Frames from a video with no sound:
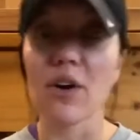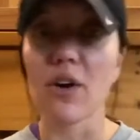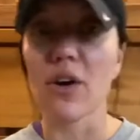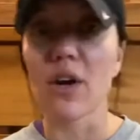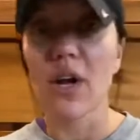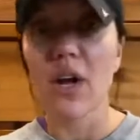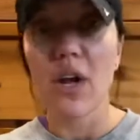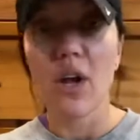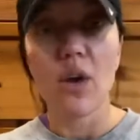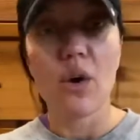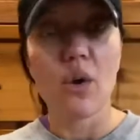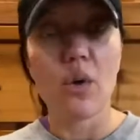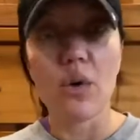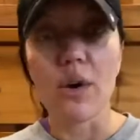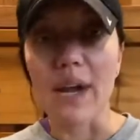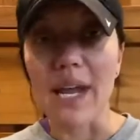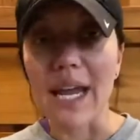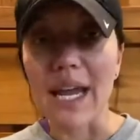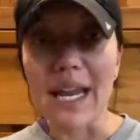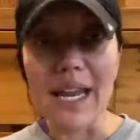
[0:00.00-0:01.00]
or
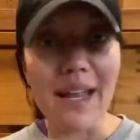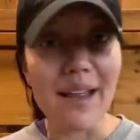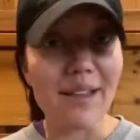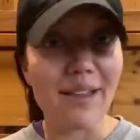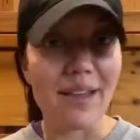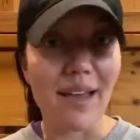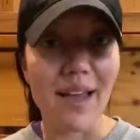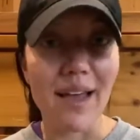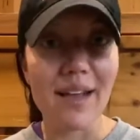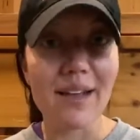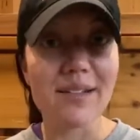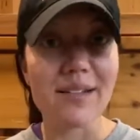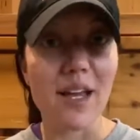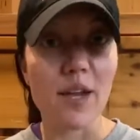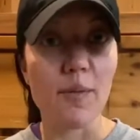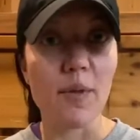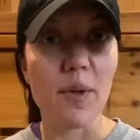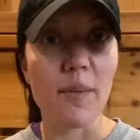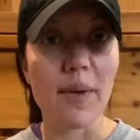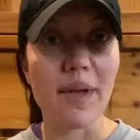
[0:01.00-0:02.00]
or anything,
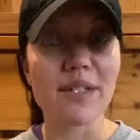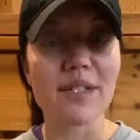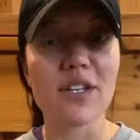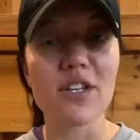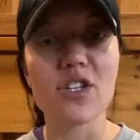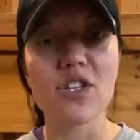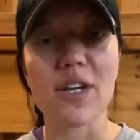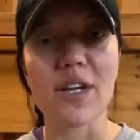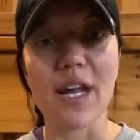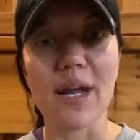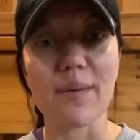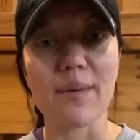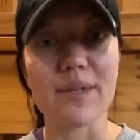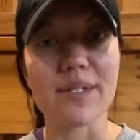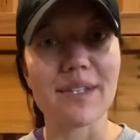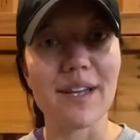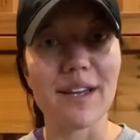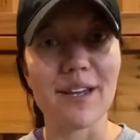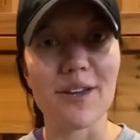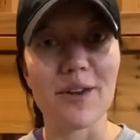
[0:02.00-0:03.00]
send me a message and I will
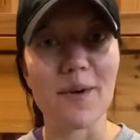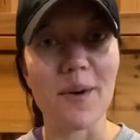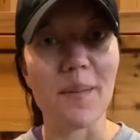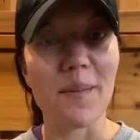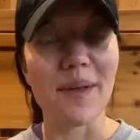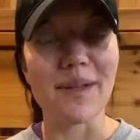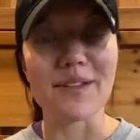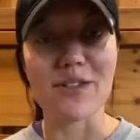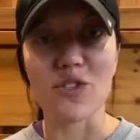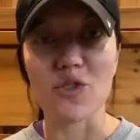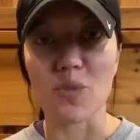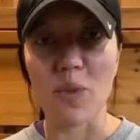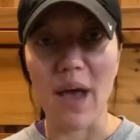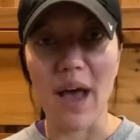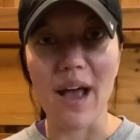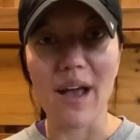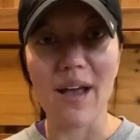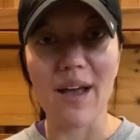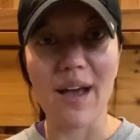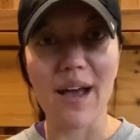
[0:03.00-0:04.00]
send you a message
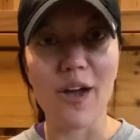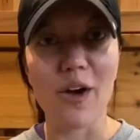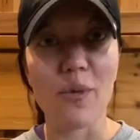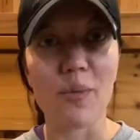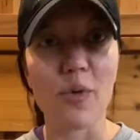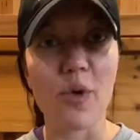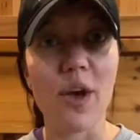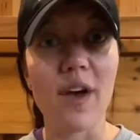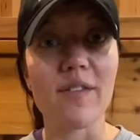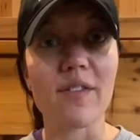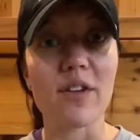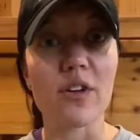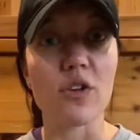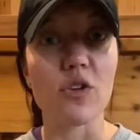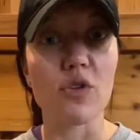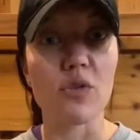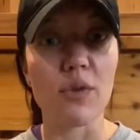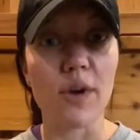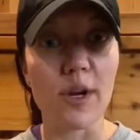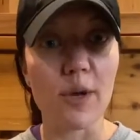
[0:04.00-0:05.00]
back. I hope you have an
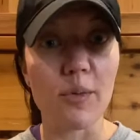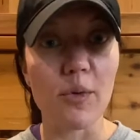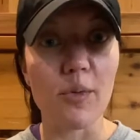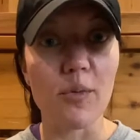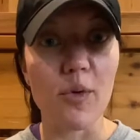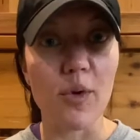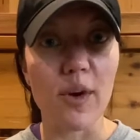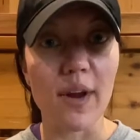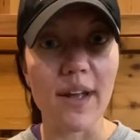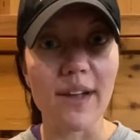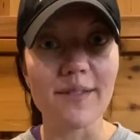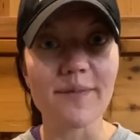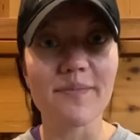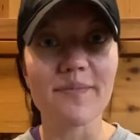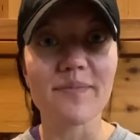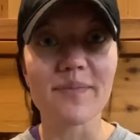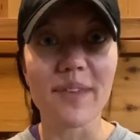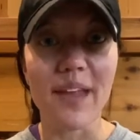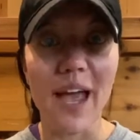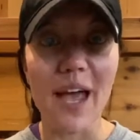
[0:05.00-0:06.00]
incredible morning
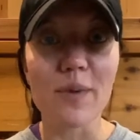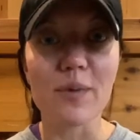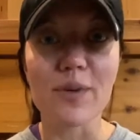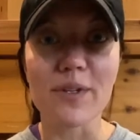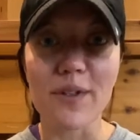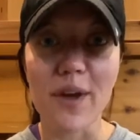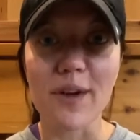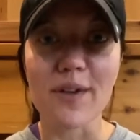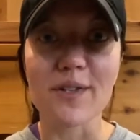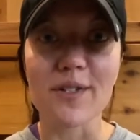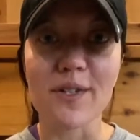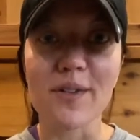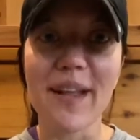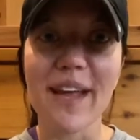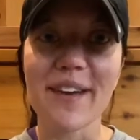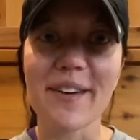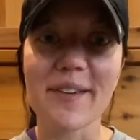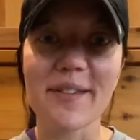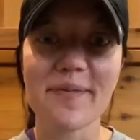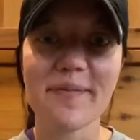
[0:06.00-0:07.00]
and we'll talk to you
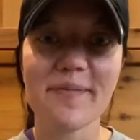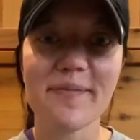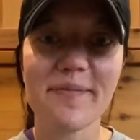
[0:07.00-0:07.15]
later.